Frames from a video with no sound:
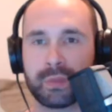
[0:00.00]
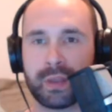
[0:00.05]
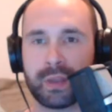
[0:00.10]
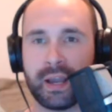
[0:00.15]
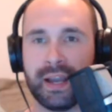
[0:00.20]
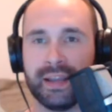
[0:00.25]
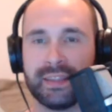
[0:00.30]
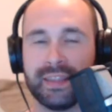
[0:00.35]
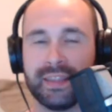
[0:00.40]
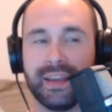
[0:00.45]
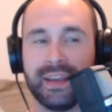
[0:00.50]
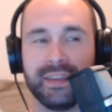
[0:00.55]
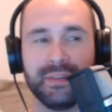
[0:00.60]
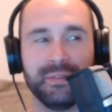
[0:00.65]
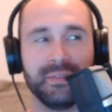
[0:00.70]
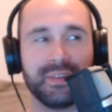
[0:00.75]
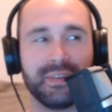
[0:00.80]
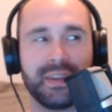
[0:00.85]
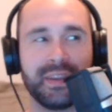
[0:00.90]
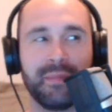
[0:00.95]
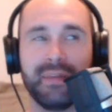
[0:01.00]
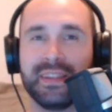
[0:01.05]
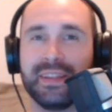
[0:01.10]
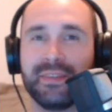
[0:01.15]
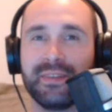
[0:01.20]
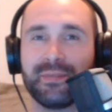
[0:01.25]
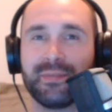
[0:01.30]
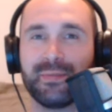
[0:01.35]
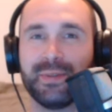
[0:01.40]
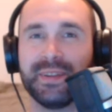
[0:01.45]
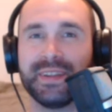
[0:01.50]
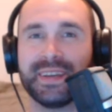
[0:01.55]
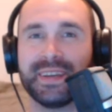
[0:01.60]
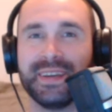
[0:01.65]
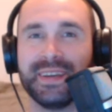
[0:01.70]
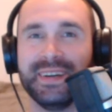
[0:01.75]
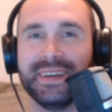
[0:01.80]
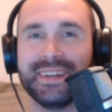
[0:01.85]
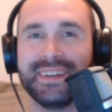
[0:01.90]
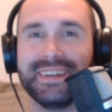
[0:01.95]
All right, that Yuyuki medley is really
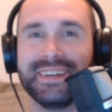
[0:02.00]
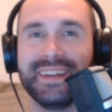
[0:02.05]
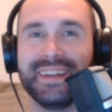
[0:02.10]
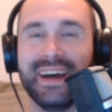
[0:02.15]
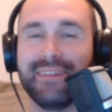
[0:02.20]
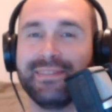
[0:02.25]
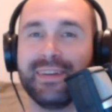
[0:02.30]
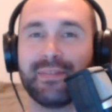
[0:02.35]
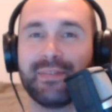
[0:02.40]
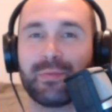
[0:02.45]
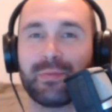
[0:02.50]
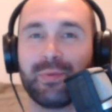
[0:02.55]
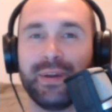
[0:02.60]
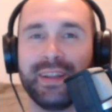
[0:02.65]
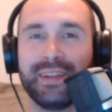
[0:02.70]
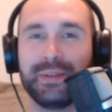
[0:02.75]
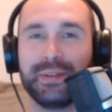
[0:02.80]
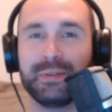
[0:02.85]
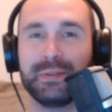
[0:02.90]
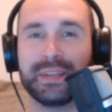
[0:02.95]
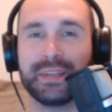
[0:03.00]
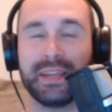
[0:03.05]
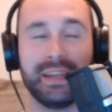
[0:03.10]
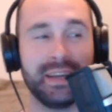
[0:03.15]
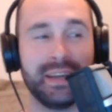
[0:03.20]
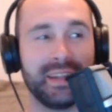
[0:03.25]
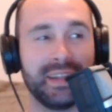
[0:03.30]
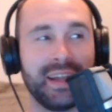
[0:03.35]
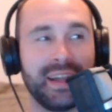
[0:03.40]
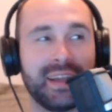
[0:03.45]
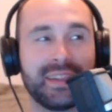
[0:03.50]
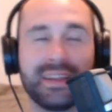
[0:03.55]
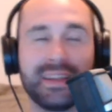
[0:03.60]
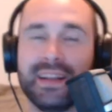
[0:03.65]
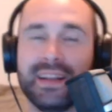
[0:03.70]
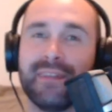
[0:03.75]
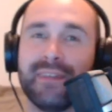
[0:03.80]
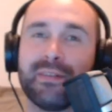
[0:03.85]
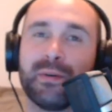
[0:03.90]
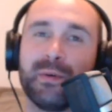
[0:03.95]
good. I've never played Yuyuki and likely
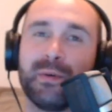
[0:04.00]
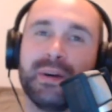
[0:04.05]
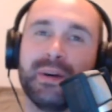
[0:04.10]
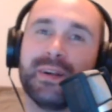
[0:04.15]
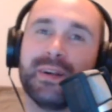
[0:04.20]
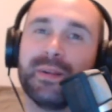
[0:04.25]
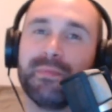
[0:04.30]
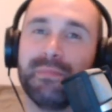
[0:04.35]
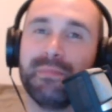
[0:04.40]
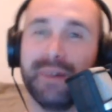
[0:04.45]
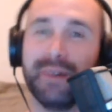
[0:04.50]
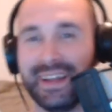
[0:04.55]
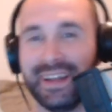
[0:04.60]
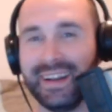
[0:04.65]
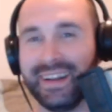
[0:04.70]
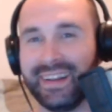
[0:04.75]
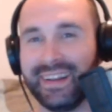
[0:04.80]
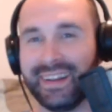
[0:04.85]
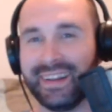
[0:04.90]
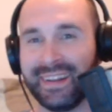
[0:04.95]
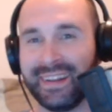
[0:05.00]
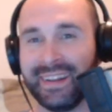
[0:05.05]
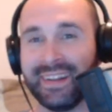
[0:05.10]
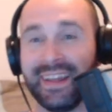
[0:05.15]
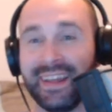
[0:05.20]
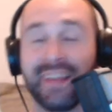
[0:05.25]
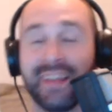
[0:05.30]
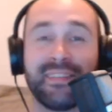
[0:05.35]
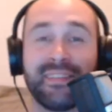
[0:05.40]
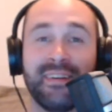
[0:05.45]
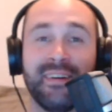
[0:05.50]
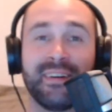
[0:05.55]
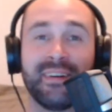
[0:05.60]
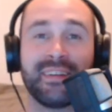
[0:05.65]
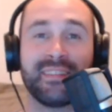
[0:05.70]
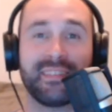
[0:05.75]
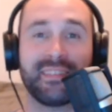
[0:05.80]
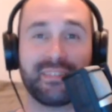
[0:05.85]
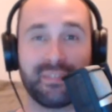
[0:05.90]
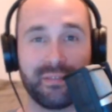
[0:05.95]
never will, but that song
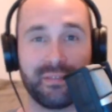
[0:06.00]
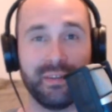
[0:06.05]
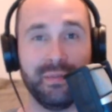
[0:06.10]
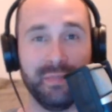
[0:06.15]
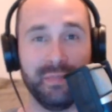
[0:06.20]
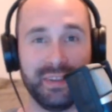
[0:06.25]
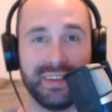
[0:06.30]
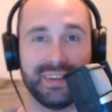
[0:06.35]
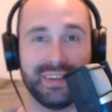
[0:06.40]
is extremely